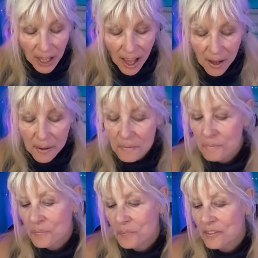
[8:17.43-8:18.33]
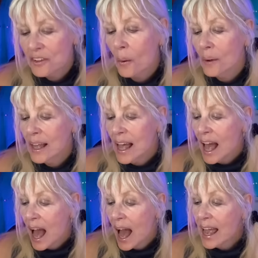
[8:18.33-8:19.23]
Um, so
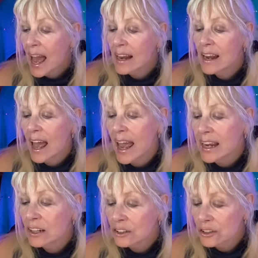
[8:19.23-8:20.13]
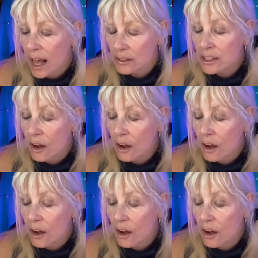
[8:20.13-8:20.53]
I had $800.